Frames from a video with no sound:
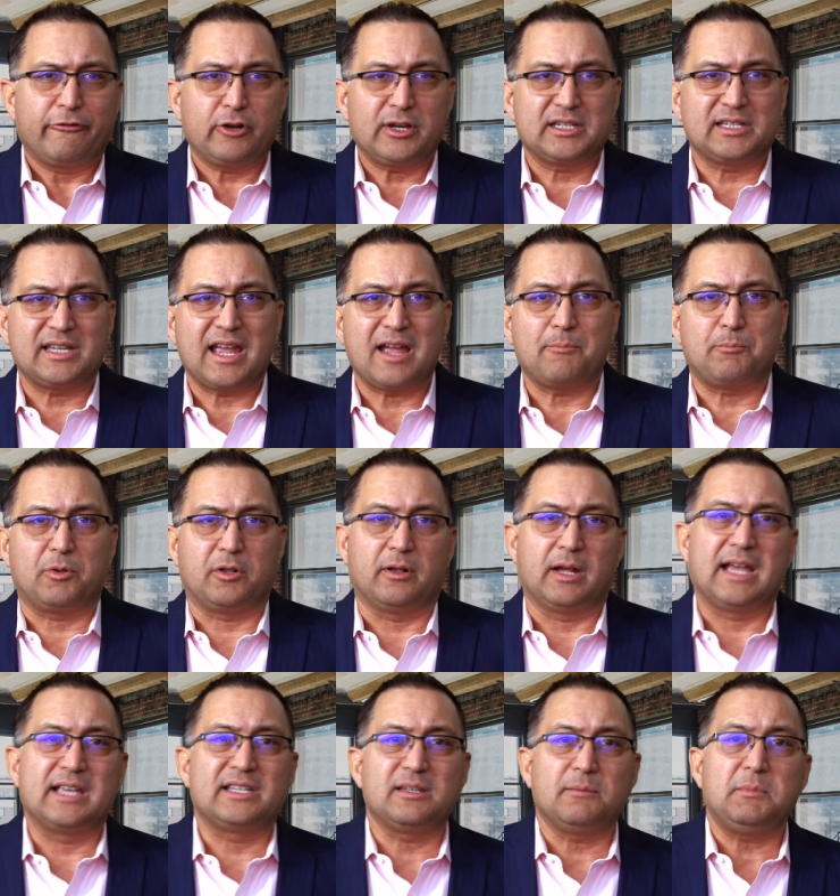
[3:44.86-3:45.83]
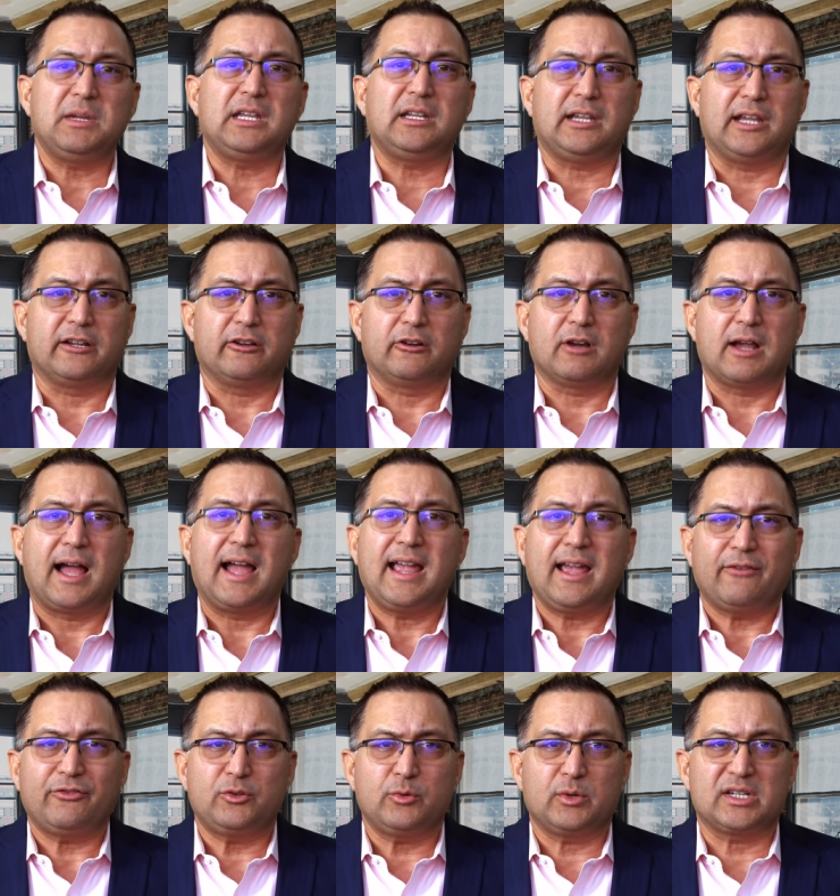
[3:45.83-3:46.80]
For example, as a mediator, I
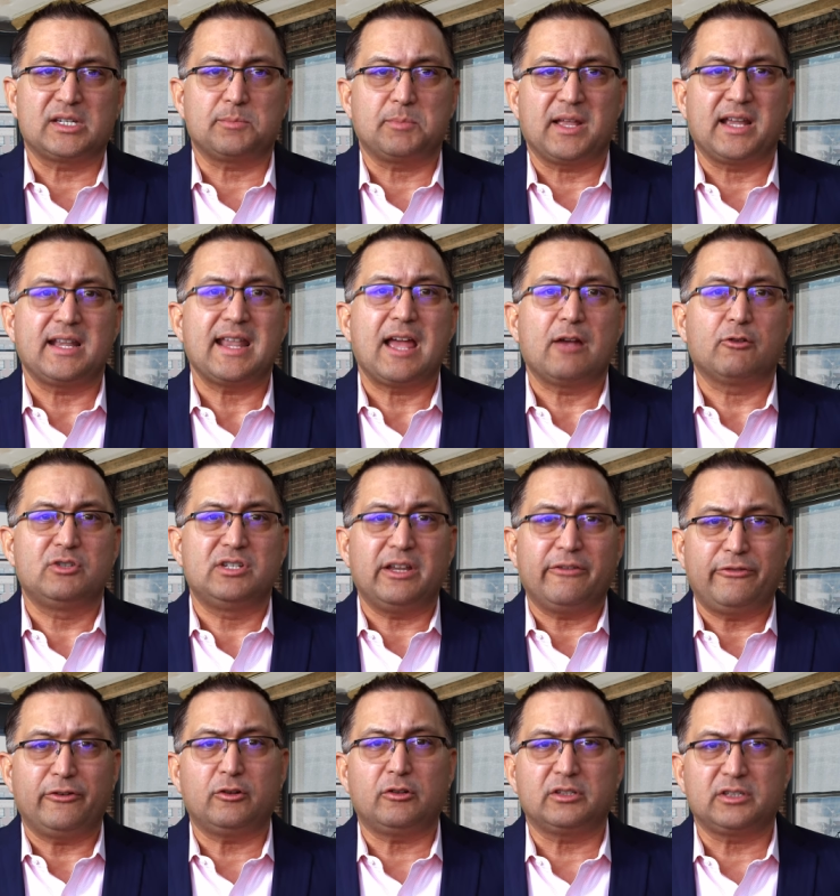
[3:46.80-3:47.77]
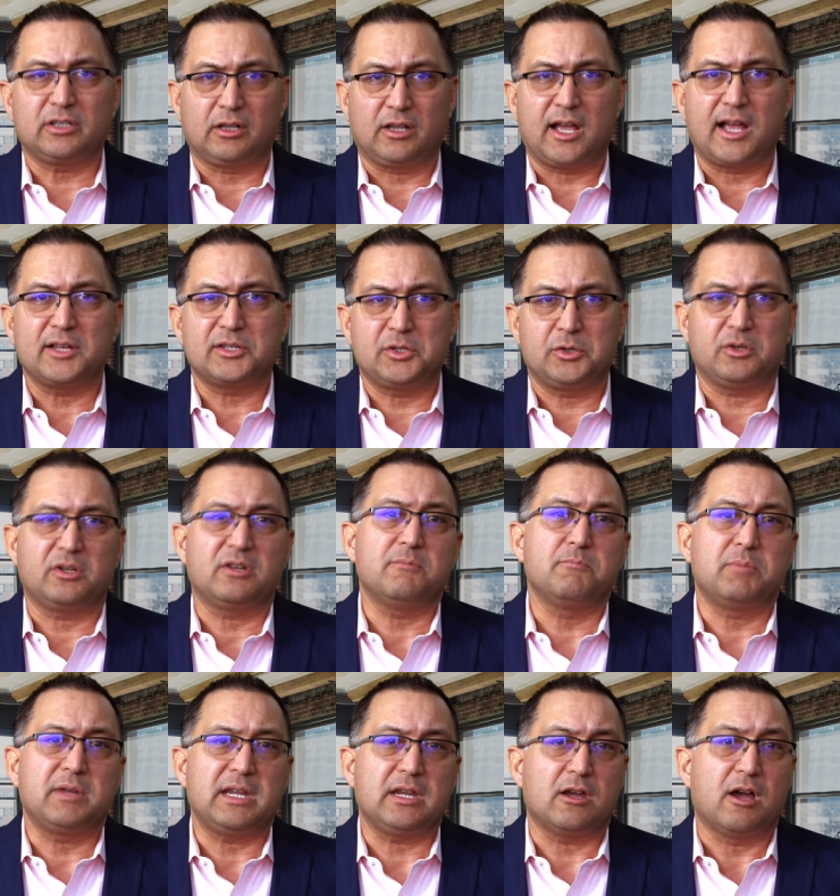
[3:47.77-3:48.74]
have to explain how difficult a lawsuit
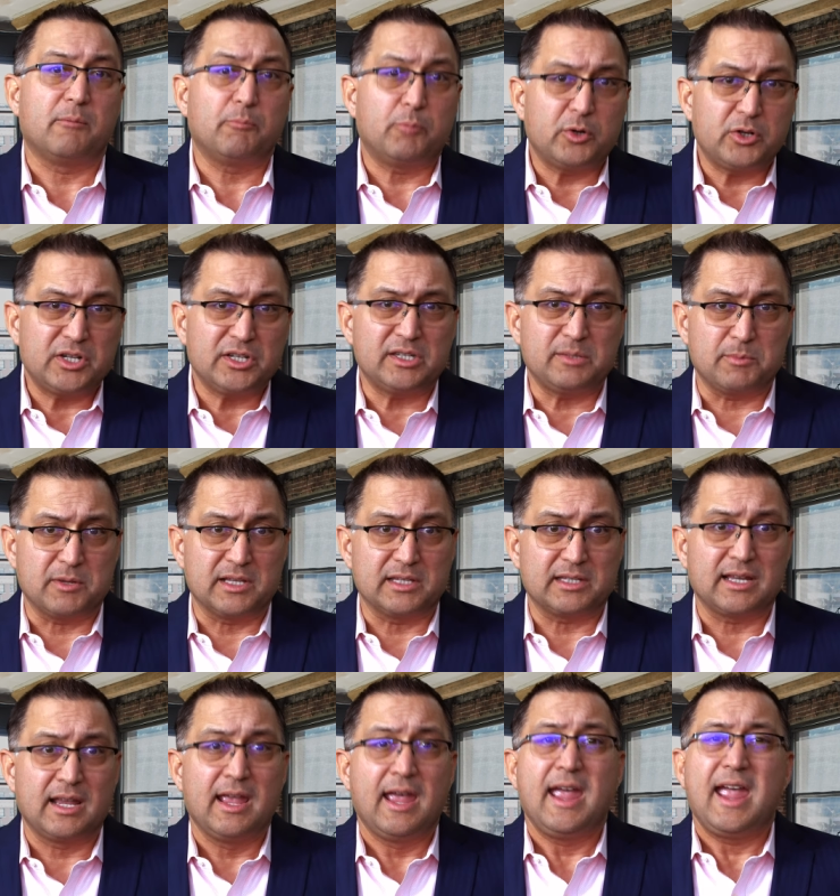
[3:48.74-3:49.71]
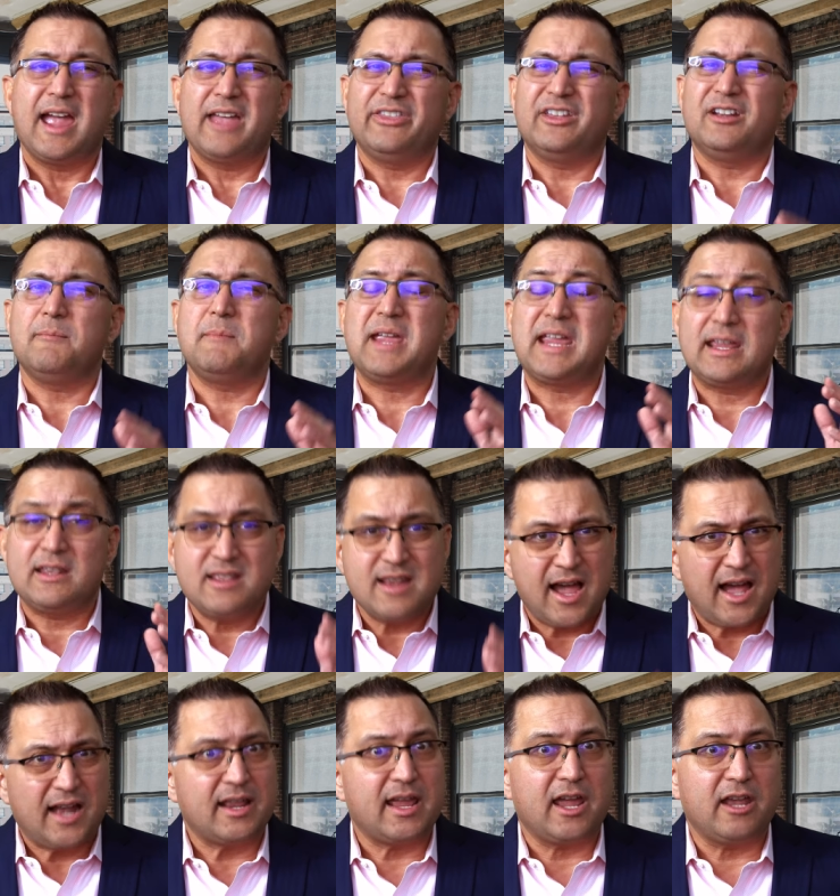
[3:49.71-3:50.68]
can be on participants and that it may
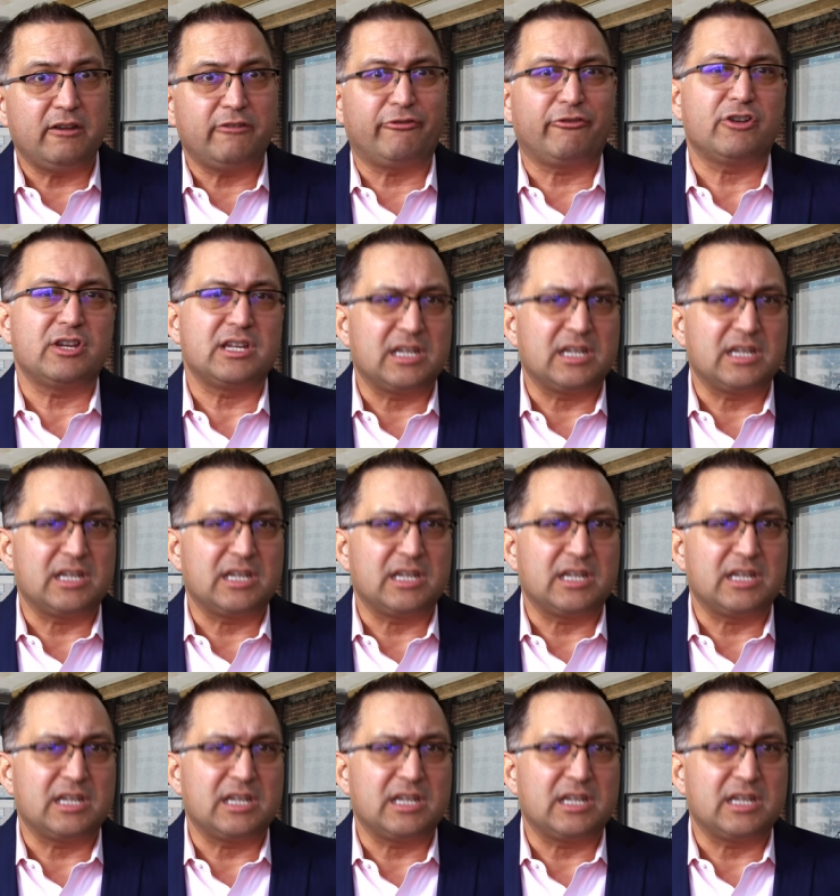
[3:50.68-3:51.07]
not end for